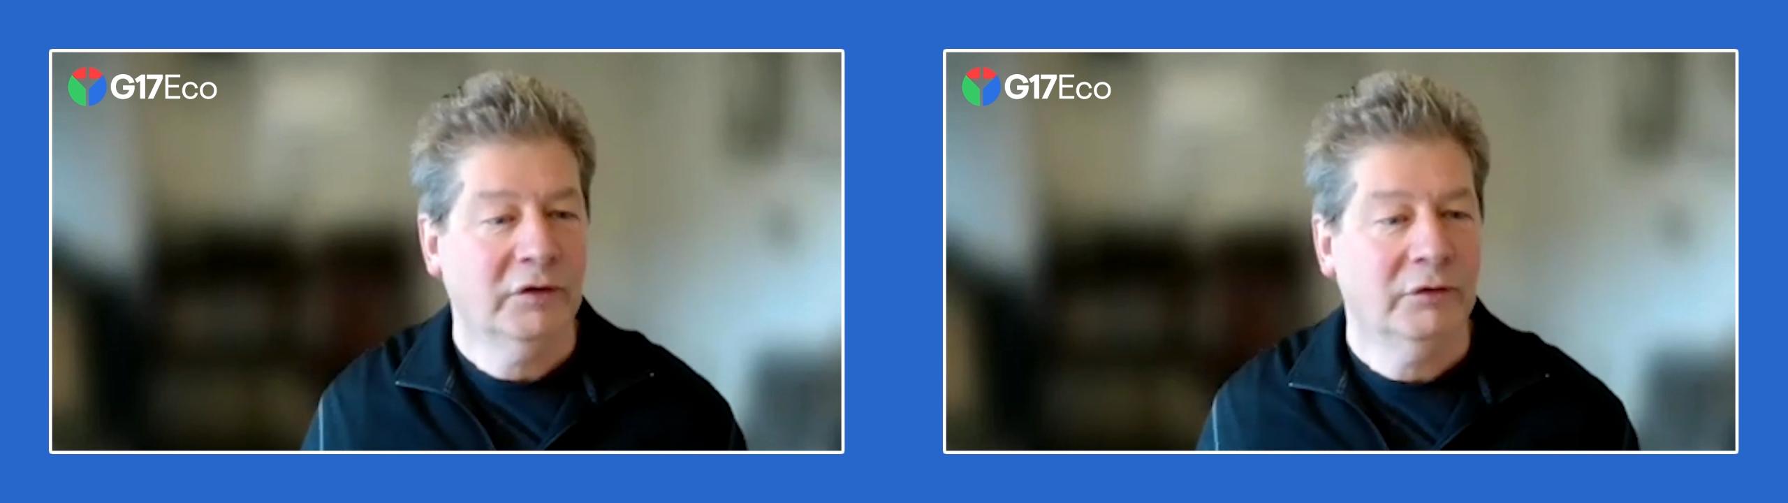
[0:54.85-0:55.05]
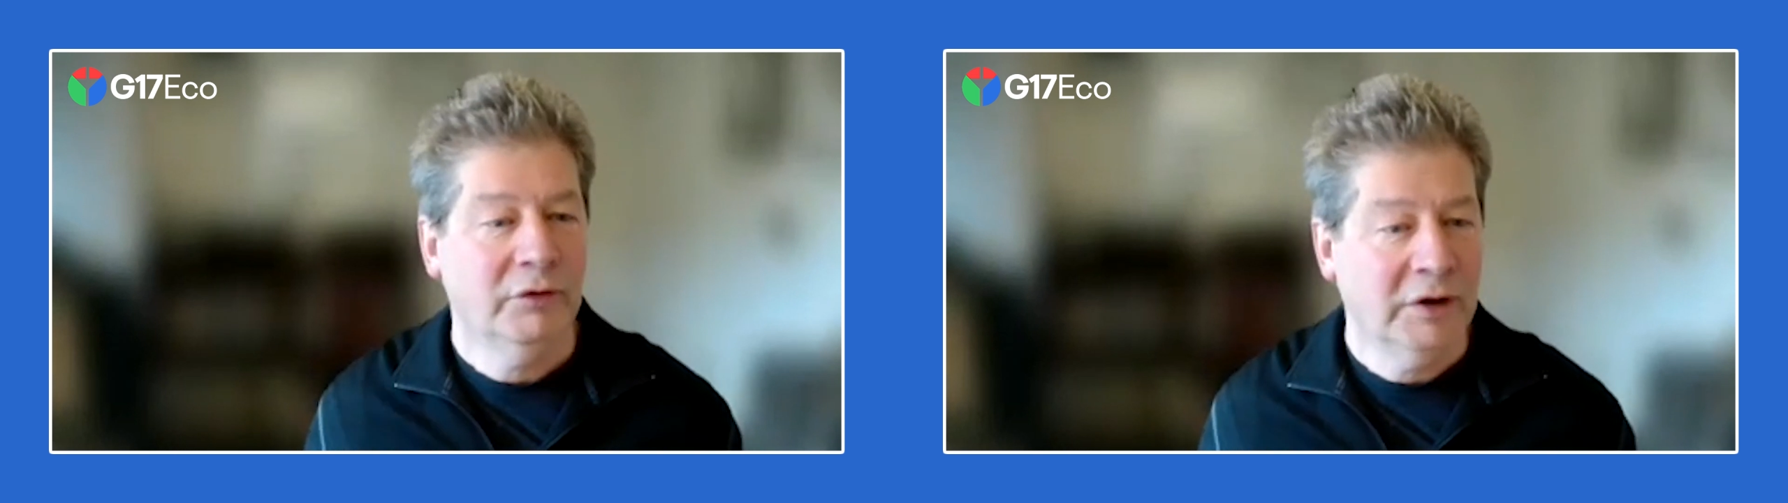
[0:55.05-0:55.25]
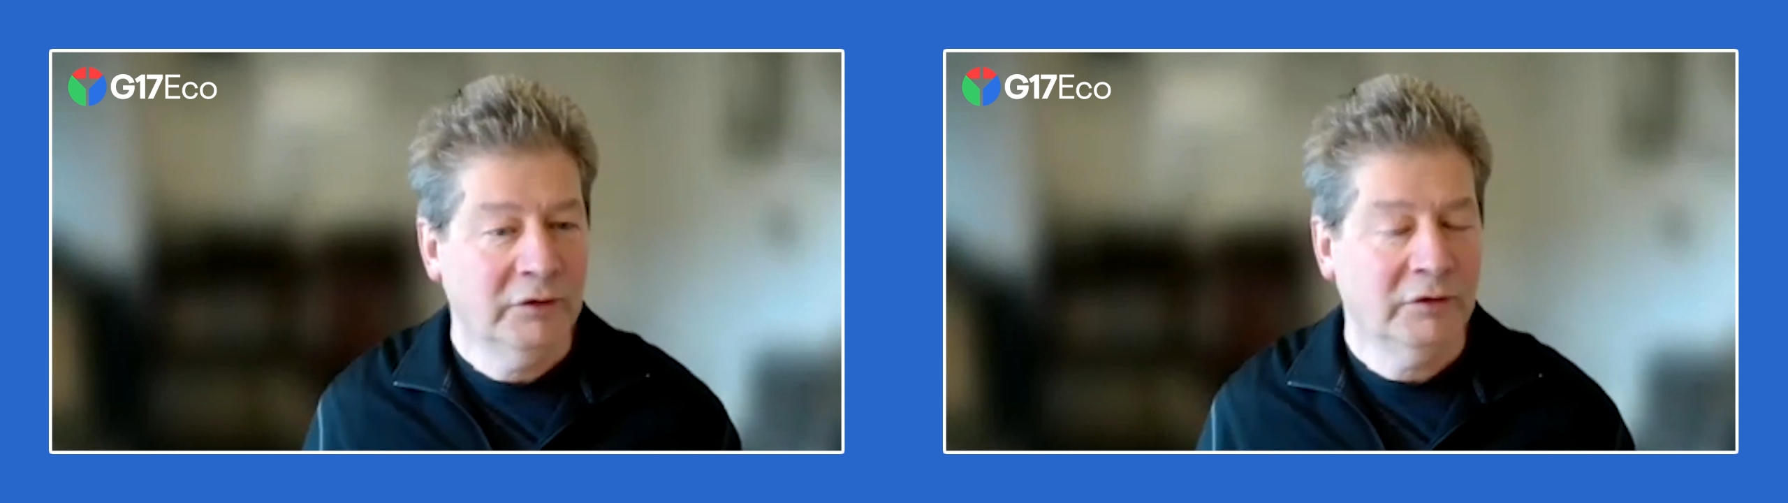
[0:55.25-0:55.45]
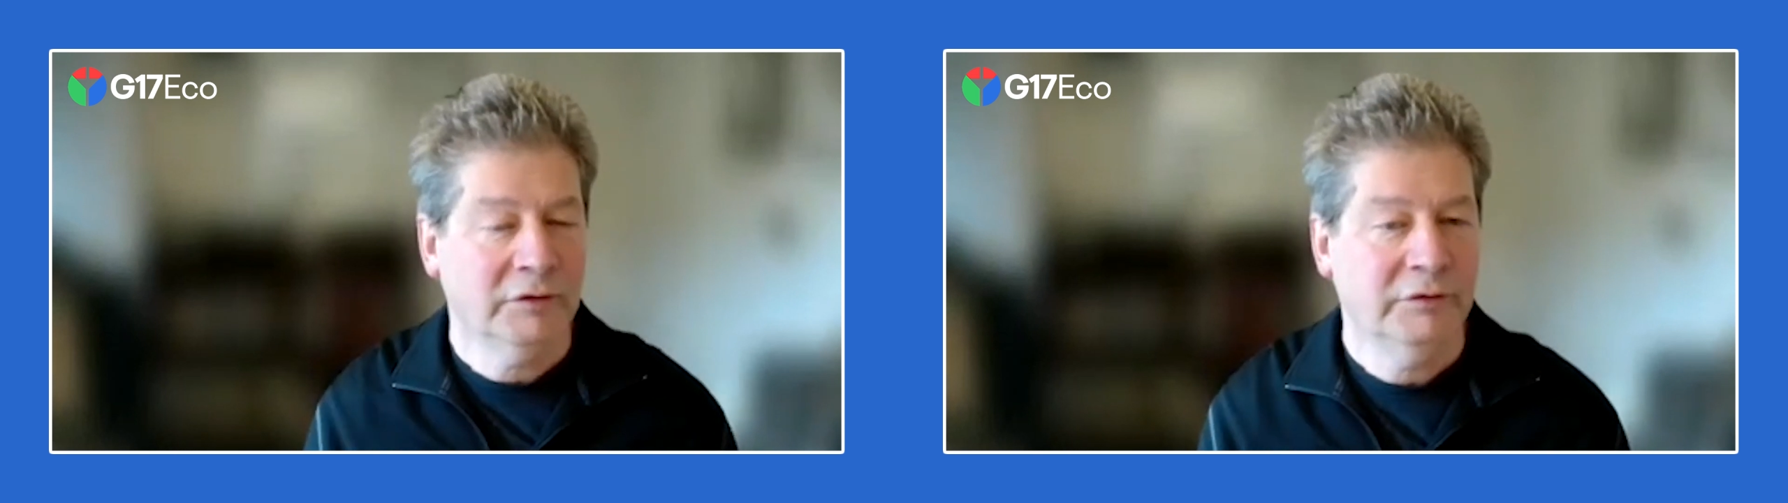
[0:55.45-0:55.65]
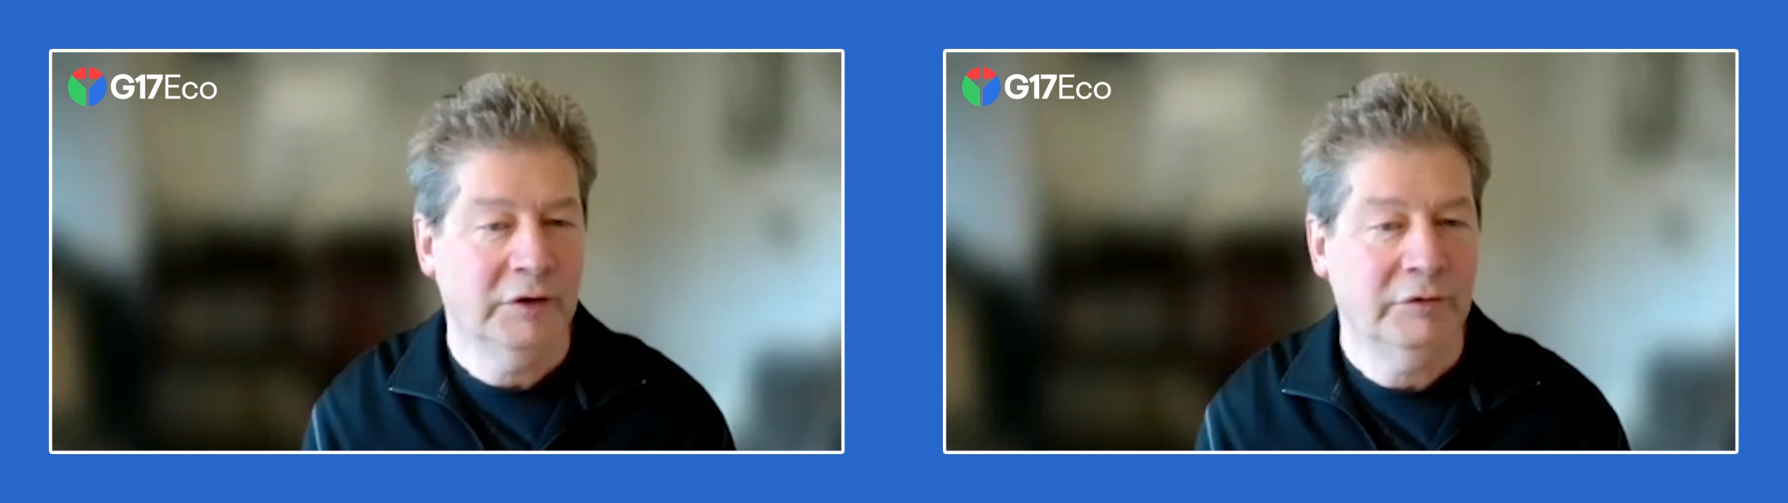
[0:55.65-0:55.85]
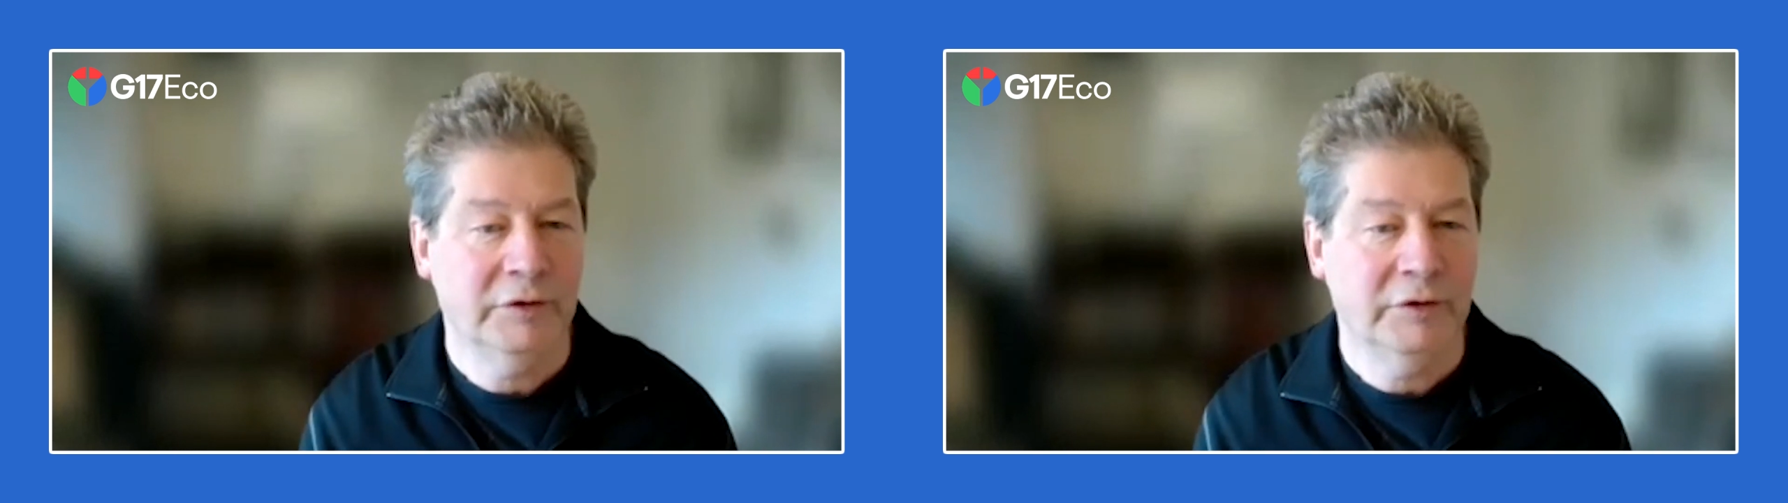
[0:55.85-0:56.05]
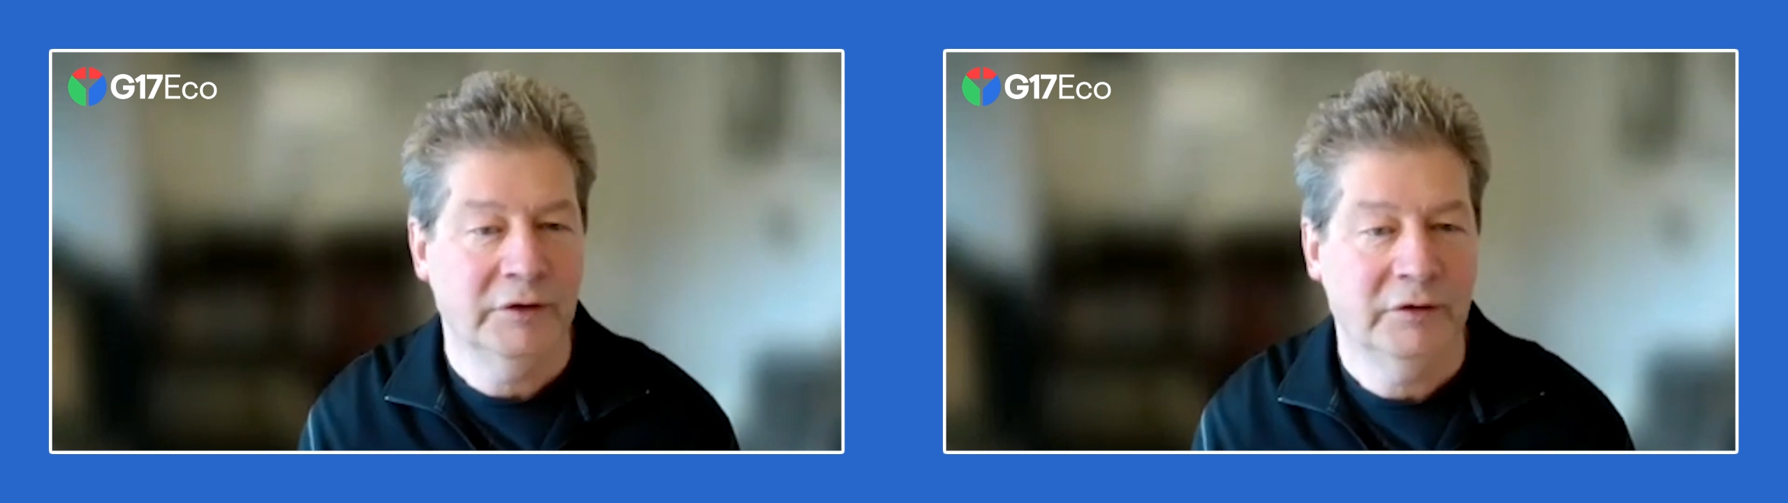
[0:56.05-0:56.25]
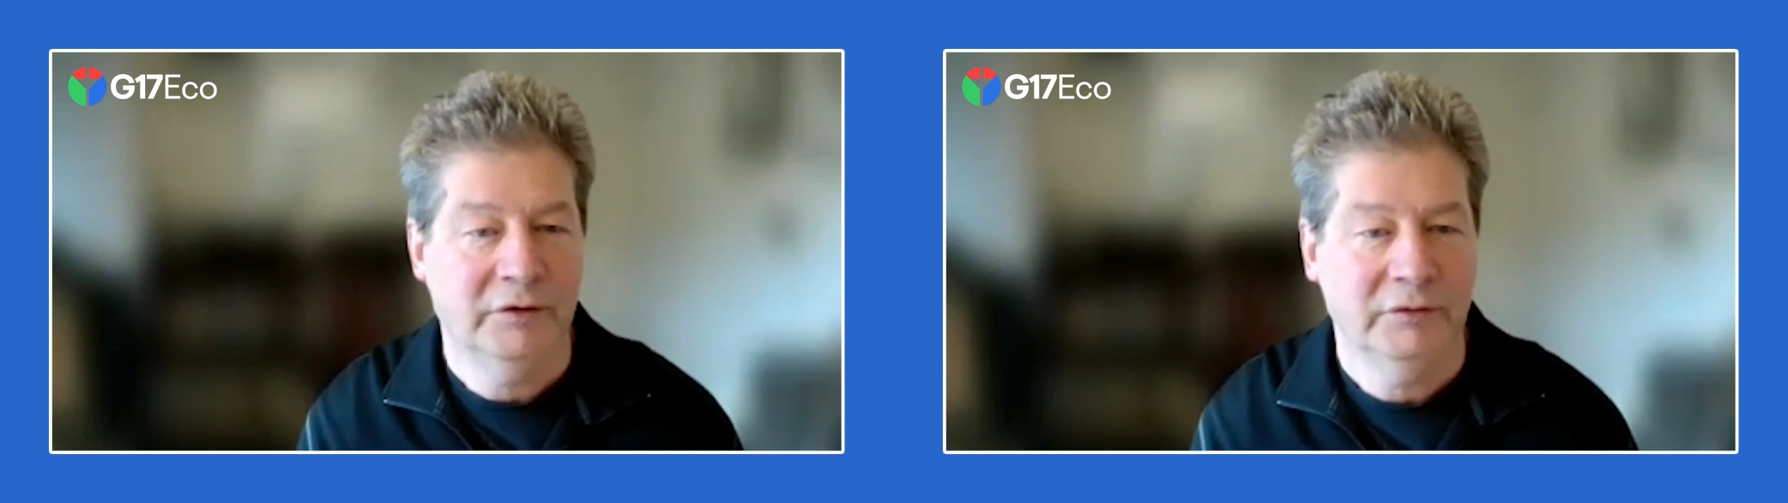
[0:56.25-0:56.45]
a range of
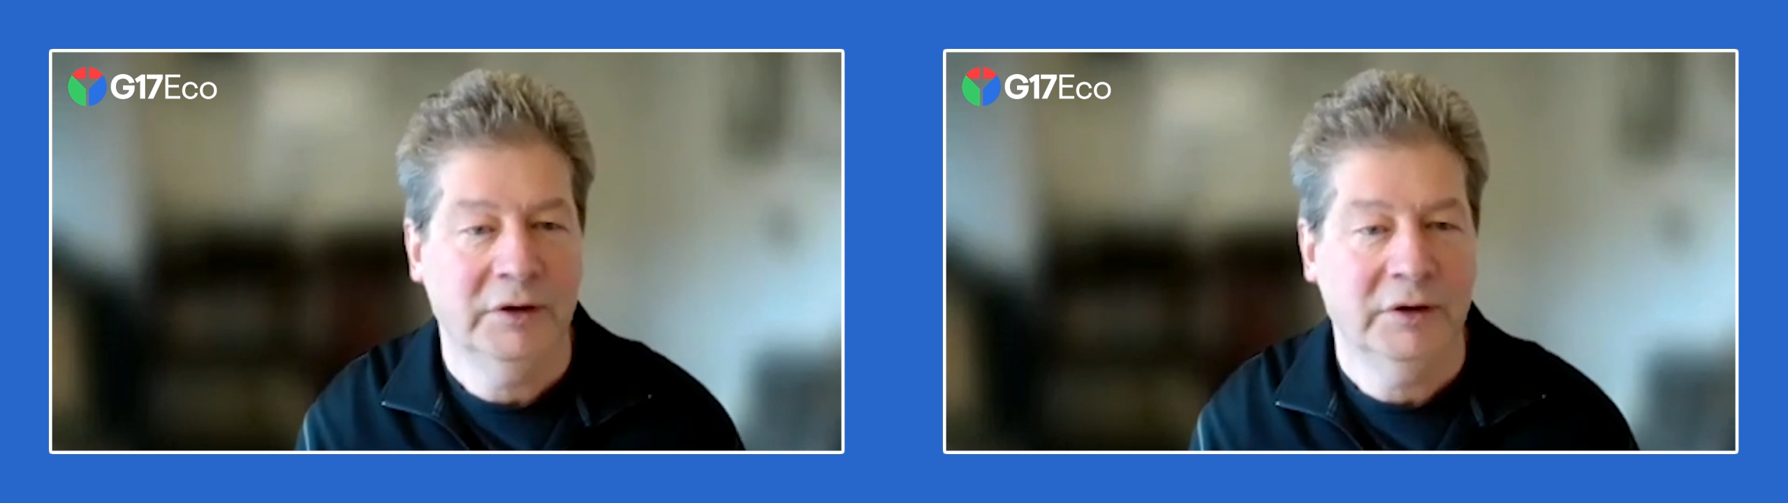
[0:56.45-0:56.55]
different